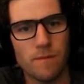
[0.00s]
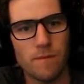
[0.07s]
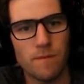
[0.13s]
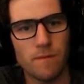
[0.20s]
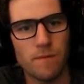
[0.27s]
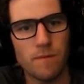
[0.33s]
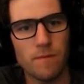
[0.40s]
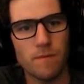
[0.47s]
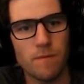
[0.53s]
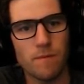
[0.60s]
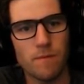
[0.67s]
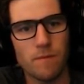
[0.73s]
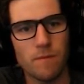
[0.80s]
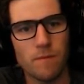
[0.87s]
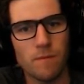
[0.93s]

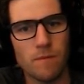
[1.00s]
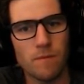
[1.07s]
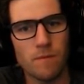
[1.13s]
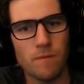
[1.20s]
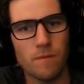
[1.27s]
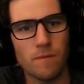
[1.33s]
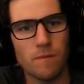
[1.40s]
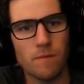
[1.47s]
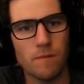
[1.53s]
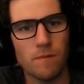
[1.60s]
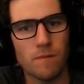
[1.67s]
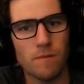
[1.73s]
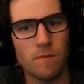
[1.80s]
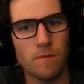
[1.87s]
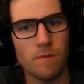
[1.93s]

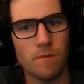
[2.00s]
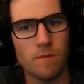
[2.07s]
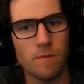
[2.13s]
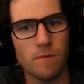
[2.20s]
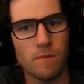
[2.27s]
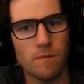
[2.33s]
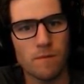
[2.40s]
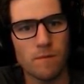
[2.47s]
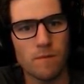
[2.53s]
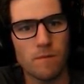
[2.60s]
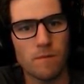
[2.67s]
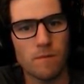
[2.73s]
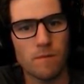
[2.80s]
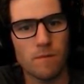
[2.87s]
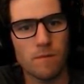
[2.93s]

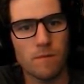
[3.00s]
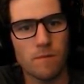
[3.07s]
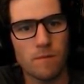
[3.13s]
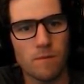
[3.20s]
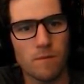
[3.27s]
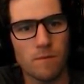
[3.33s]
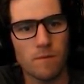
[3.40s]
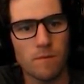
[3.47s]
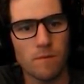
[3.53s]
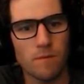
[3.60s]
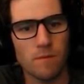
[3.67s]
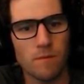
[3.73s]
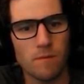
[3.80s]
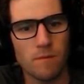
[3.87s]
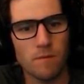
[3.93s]

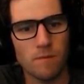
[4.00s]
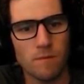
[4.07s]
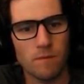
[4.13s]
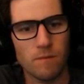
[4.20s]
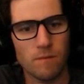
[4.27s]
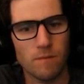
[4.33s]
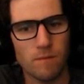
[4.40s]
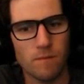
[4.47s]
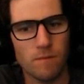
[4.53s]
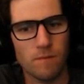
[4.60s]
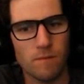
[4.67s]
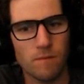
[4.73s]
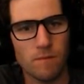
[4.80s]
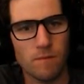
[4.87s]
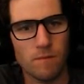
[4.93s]

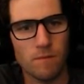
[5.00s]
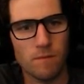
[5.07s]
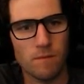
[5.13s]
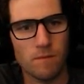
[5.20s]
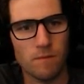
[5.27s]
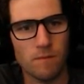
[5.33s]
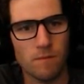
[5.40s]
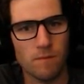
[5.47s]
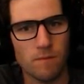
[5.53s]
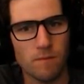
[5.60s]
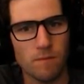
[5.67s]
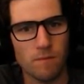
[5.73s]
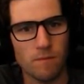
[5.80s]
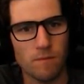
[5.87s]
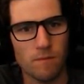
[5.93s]

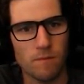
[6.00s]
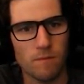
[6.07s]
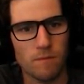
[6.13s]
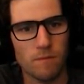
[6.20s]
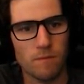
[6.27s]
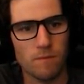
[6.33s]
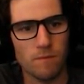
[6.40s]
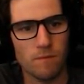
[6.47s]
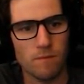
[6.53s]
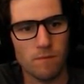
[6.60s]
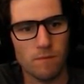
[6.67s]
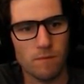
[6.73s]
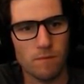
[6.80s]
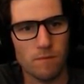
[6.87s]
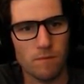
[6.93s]

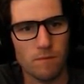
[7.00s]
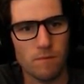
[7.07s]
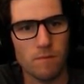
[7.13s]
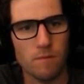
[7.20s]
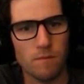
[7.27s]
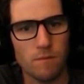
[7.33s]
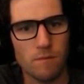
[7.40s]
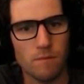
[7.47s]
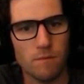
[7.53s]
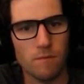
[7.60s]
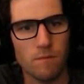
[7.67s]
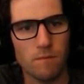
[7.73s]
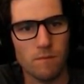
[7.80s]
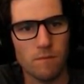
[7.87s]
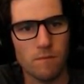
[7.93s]
This person isn't speaking.